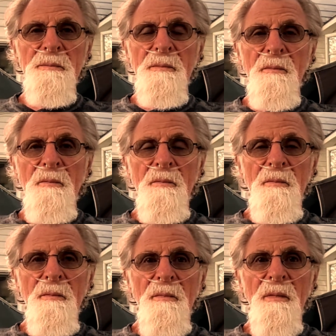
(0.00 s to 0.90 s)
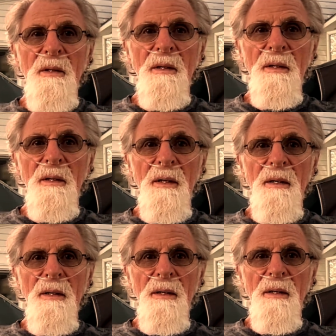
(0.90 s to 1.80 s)

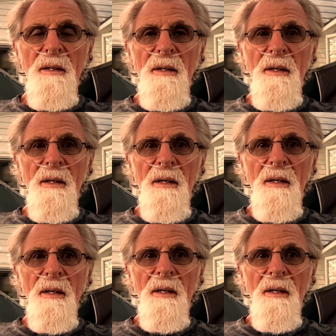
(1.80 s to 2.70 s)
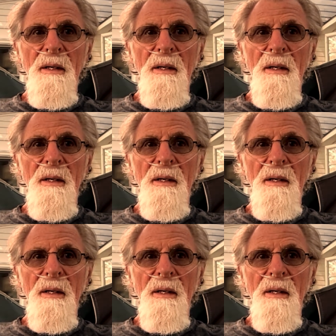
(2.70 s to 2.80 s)
Nothing is said.